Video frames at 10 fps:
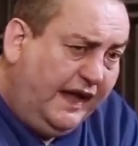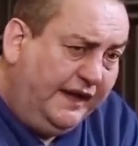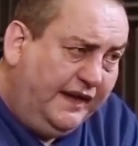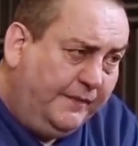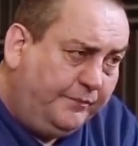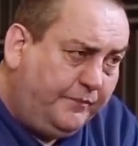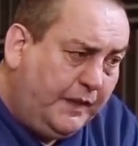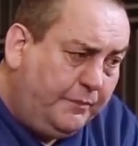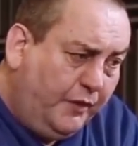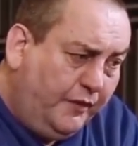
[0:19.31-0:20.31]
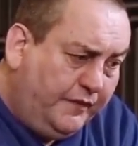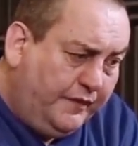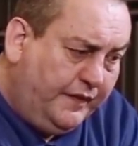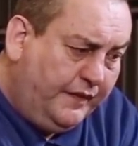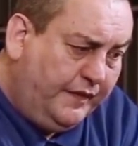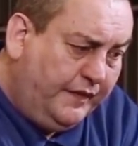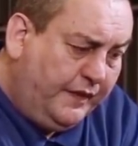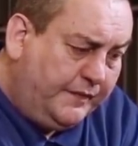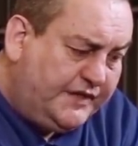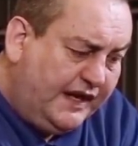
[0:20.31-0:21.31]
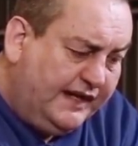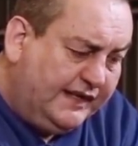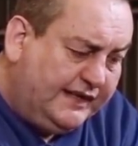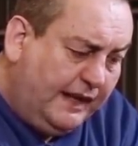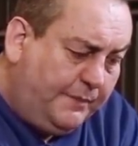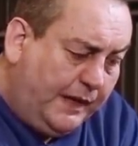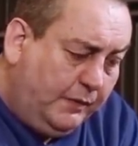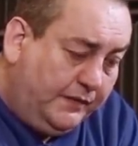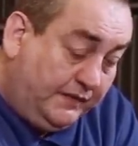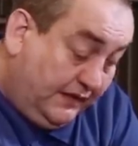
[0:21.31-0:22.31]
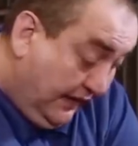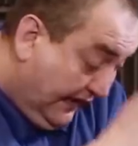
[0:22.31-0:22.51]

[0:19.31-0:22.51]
And then, but I'm trying to get back with.